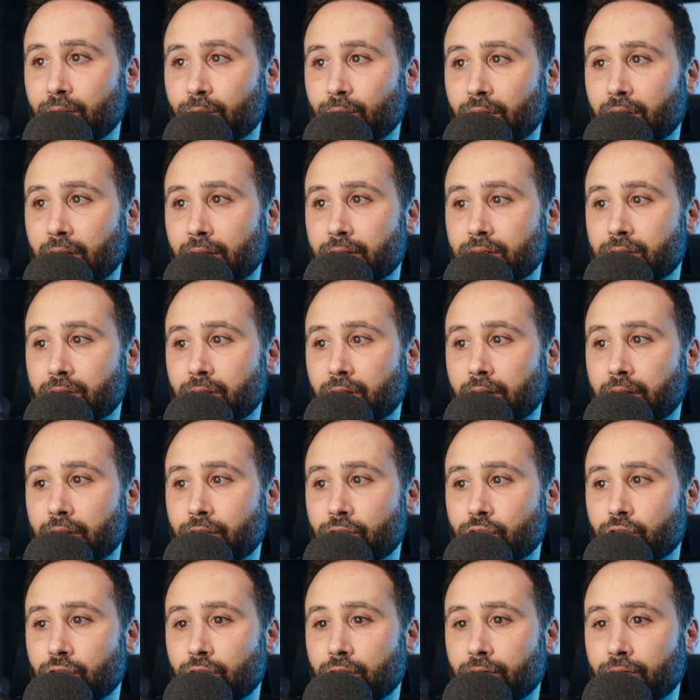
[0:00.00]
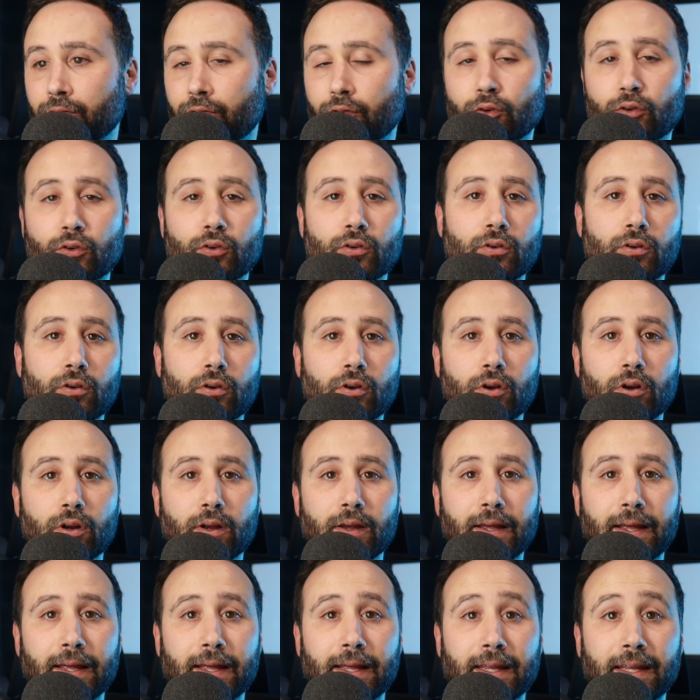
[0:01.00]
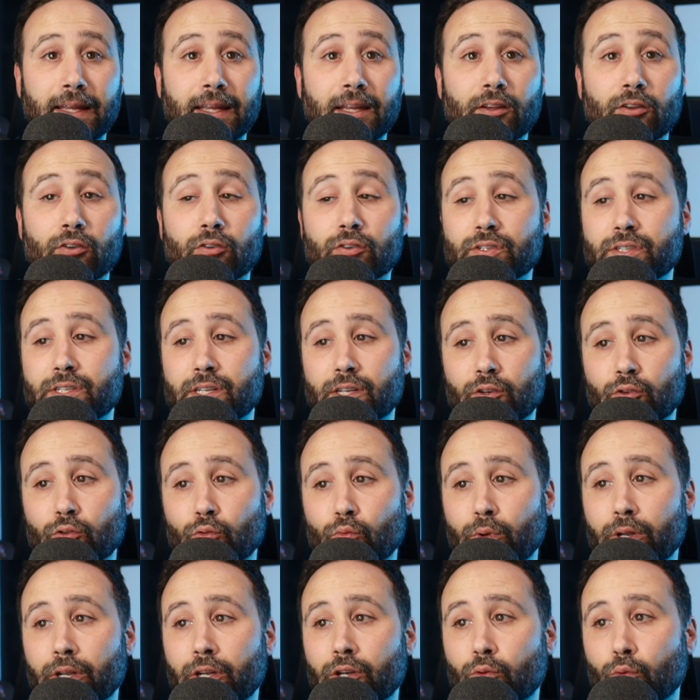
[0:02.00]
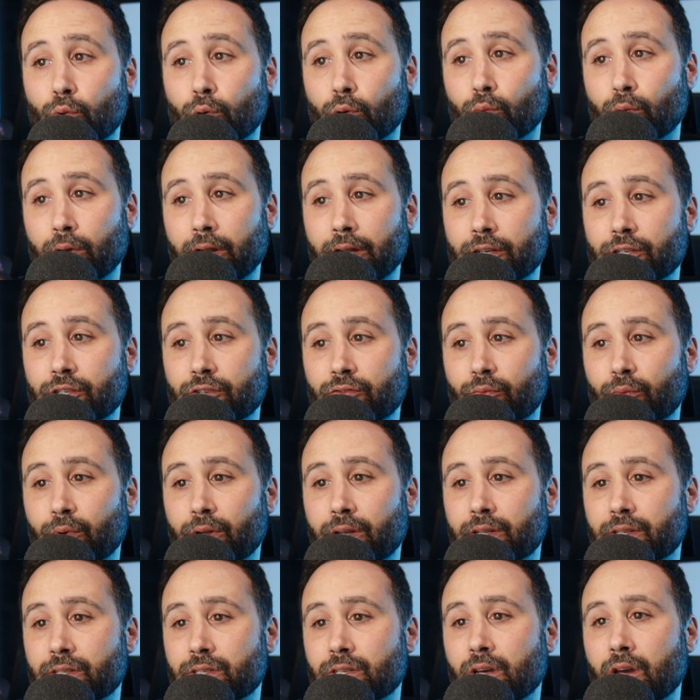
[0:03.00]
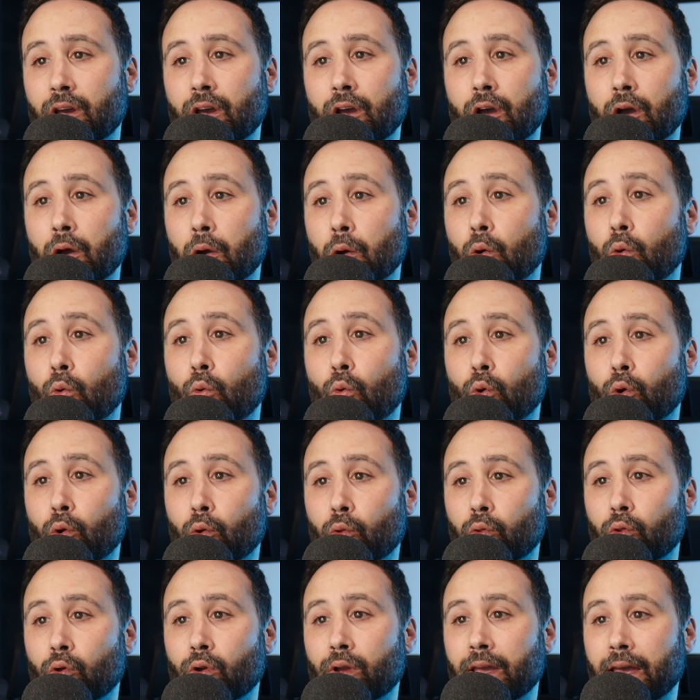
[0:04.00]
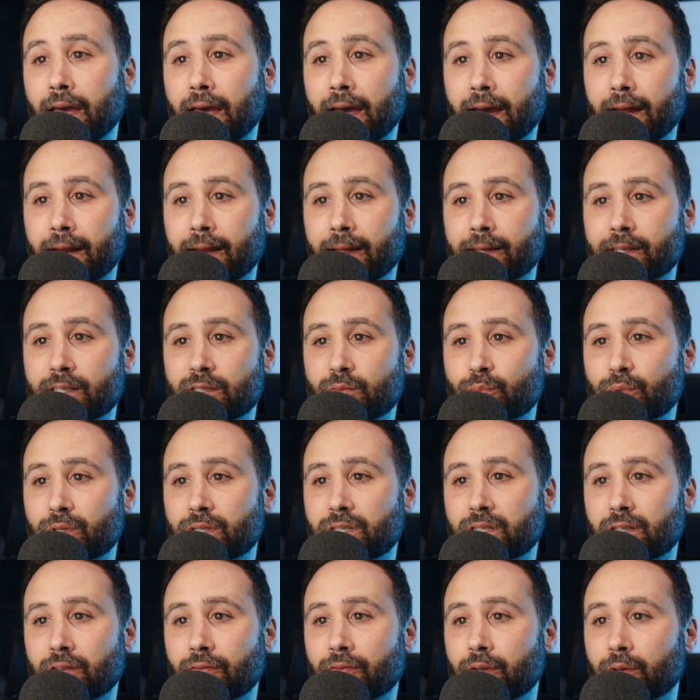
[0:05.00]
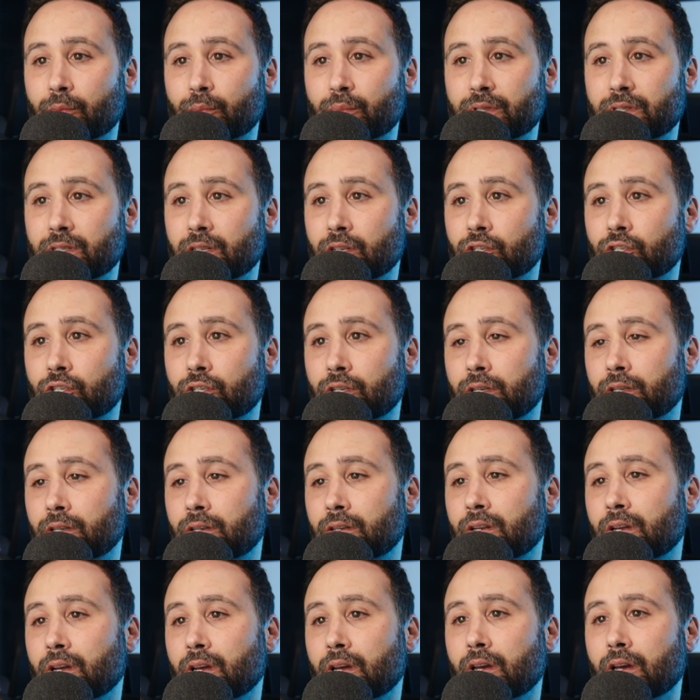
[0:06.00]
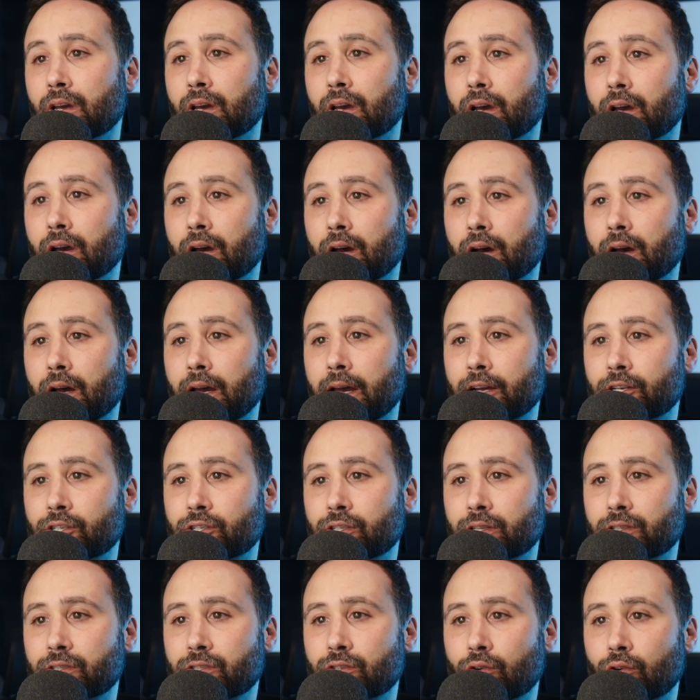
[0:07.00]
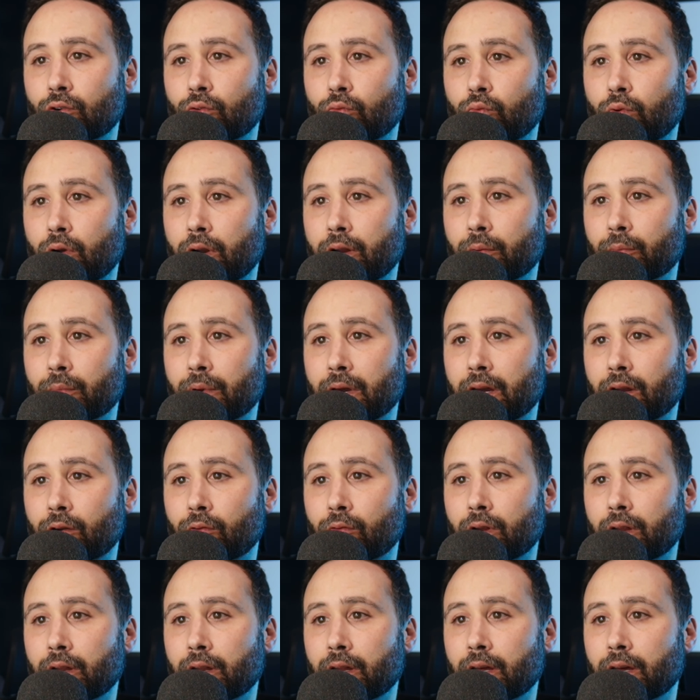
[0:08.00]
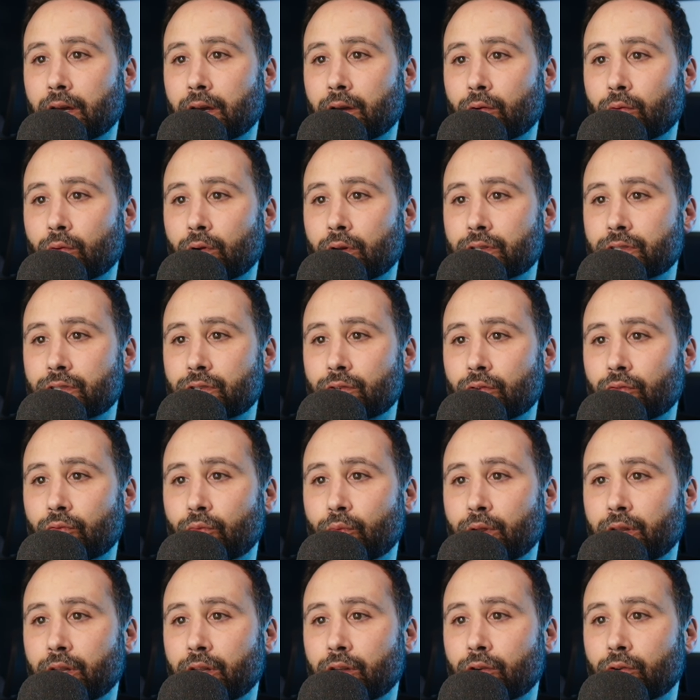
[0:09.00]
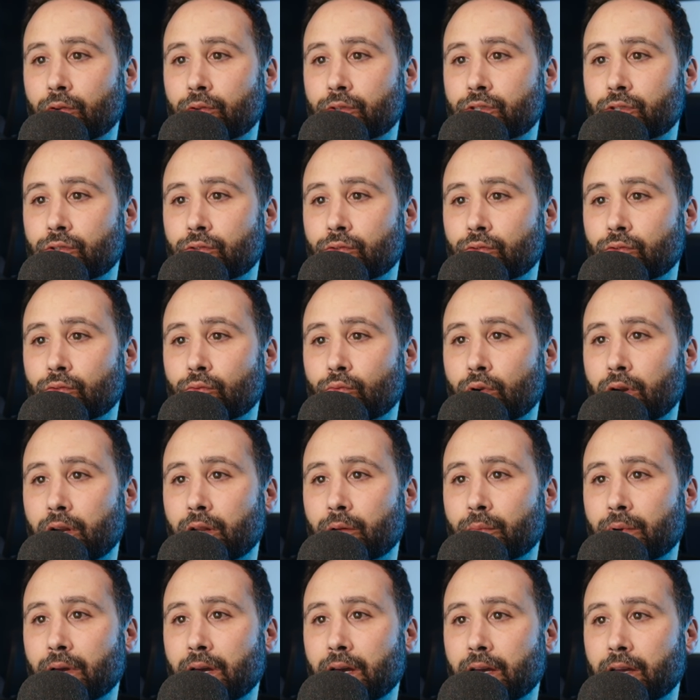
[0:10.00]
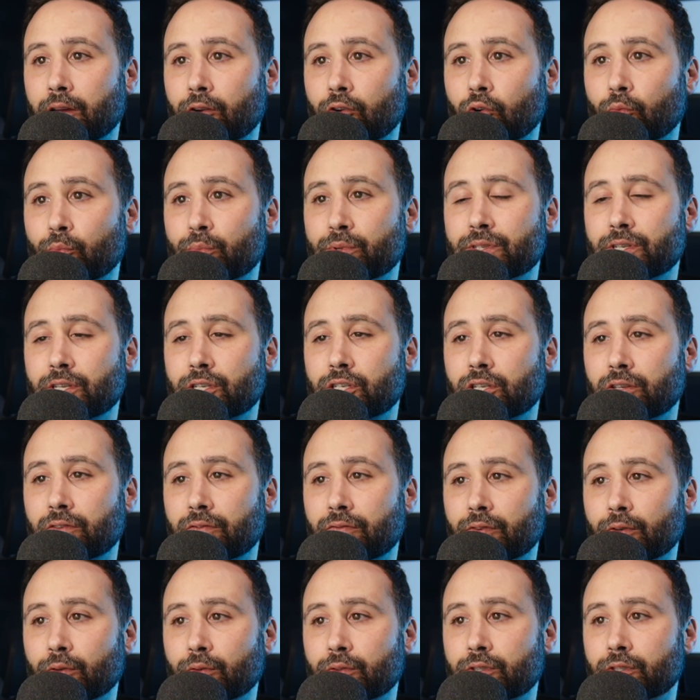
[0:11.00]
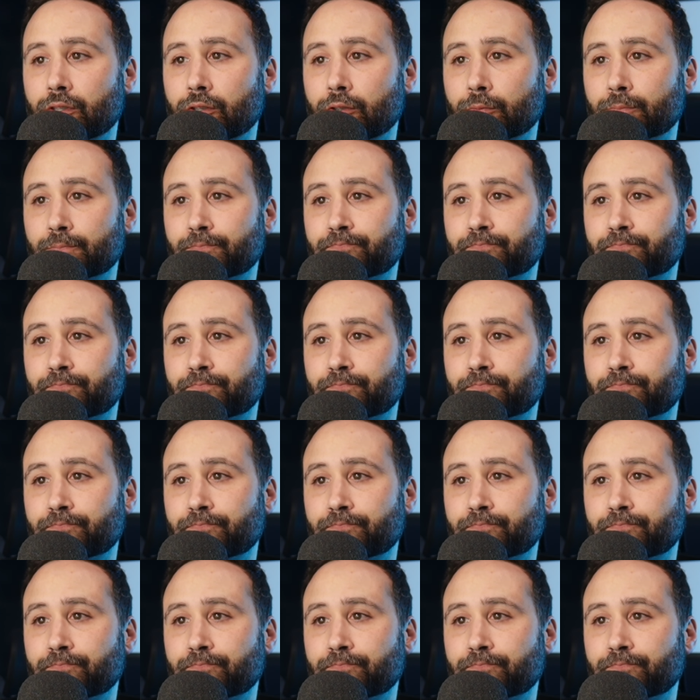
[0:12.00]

in isolation for either a single week or a range of weeks, or look at a specific position. Actually, let's go to running back right now. So if we go to running back in our position filter,